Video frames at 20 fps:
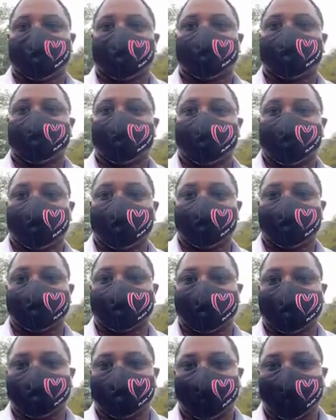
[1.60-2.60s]
Greetings,
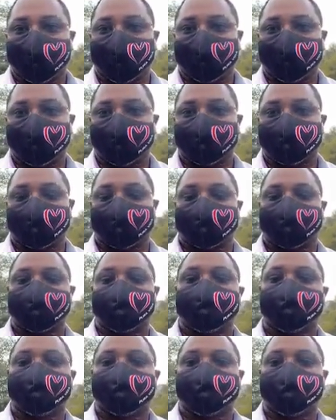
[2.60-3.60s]
St. Paul's.
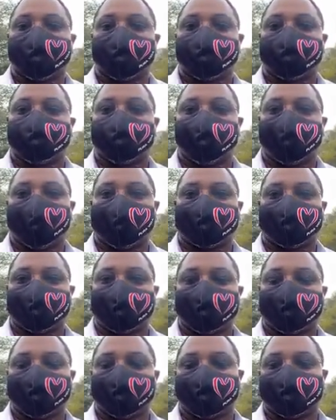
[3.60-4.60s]

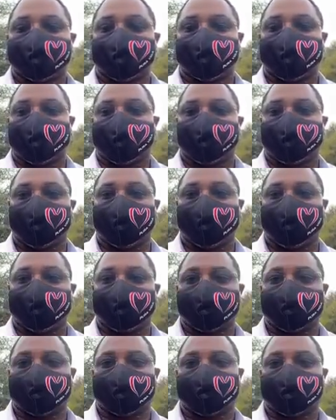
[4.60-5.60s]
Blessings on
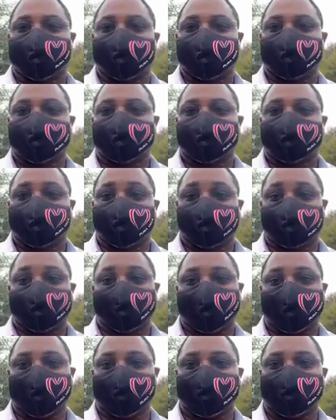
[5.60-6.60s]
this
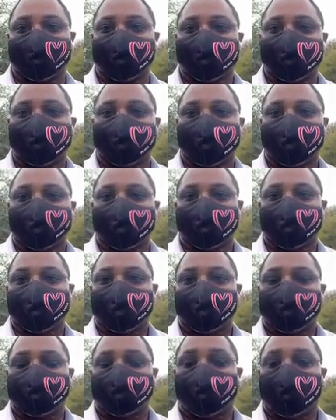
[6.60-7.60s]
Tuesday,
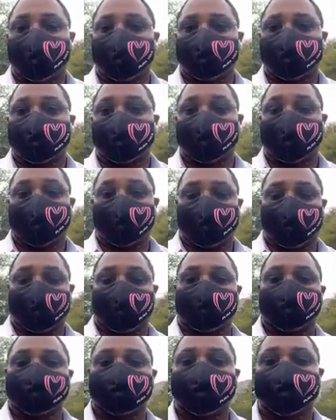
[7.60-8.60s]
March 9th.
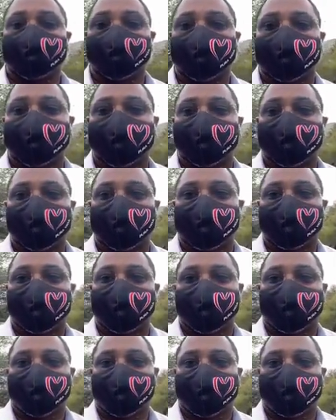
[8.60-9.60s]

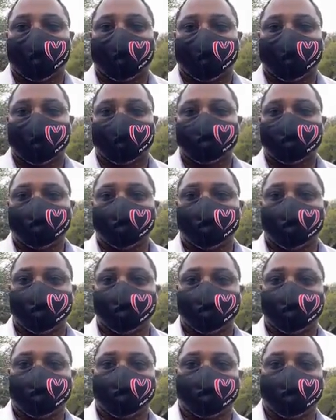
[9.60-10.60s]
I come to
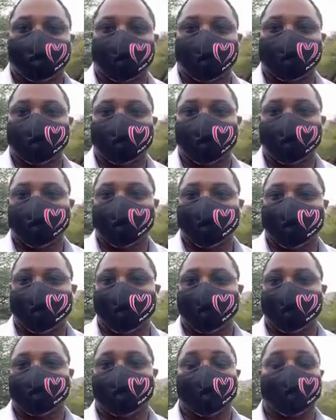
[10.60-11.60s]
you from
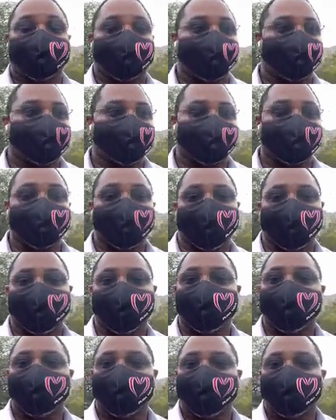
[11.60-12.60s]
Lake Merritt today
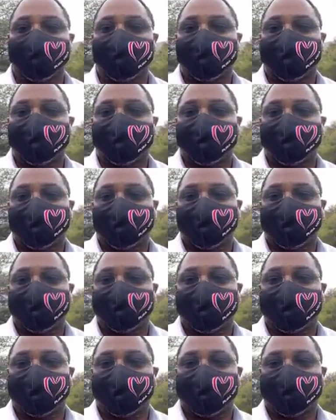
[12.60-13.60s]

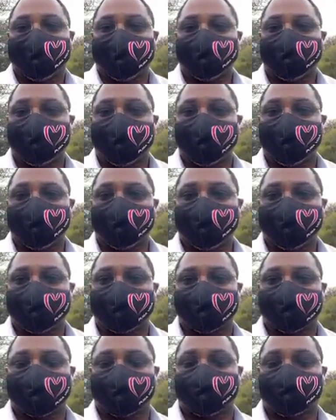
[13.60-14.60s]
on
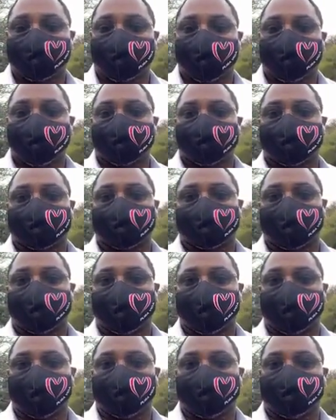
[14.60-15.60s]
this feast
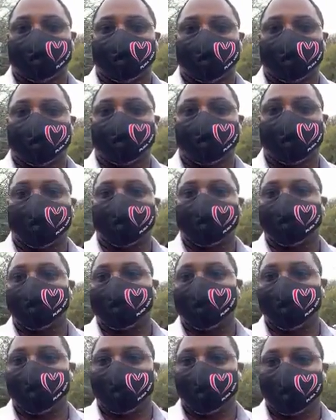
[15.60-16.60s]
of
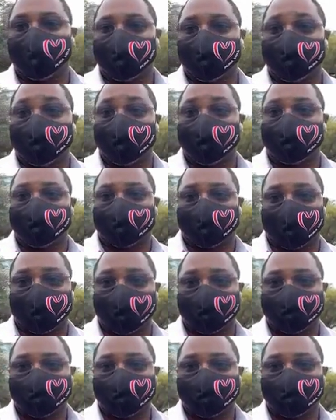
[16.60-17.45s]
Gregory of Nyssa.